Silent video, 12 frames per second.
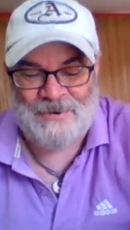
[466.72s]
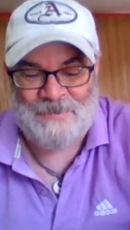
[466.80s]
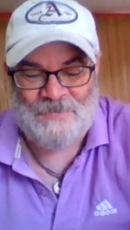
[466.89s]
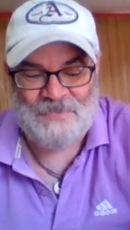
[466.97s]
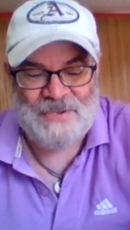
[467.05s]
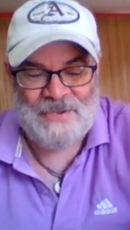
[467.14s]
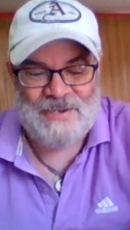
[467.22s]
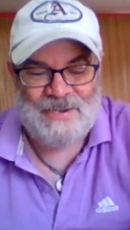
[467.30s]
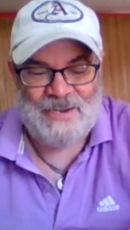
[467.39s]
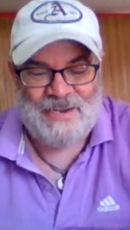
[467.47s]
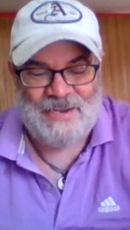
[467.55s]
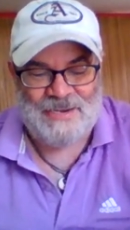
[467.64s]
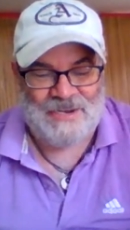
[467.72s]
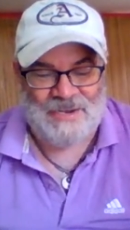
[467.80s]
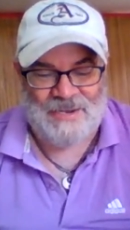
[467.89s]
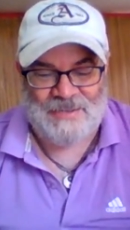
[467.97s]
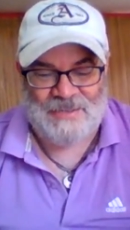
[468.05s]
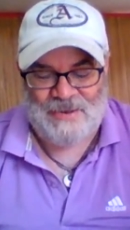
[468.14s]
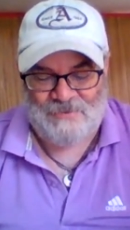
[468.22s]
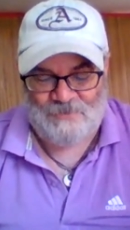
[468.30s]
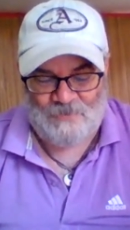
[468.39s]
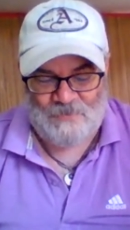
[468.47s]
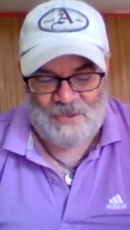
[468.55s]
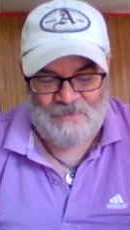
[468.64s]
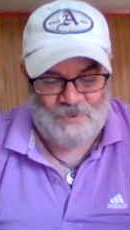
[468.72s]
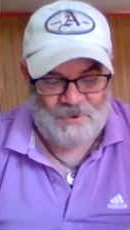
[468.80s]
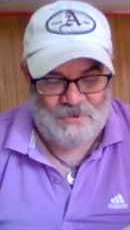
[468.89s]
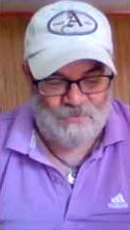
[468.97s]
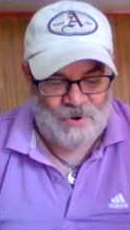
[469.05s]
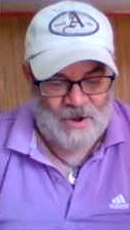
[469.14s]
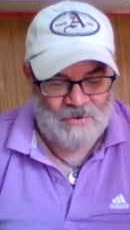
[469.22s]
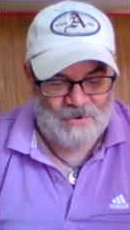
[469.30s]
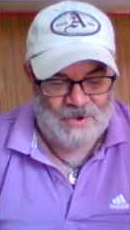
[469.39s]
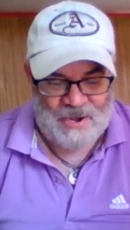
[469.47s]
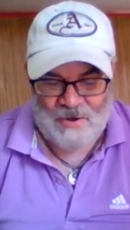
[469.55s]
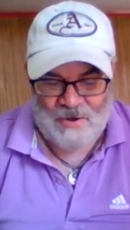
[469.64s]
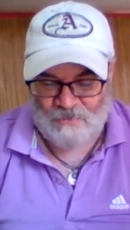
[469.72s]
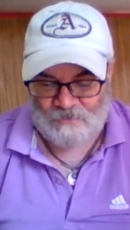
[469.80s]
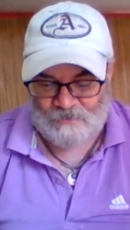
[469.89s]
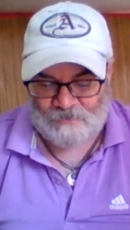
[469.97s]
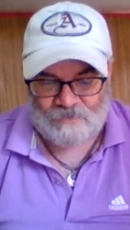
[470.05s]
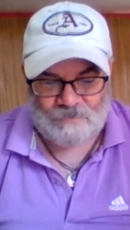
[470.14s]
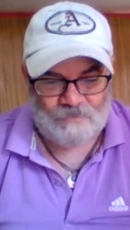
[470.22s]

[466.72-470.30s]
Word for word: there and uh, they've they've been routed out.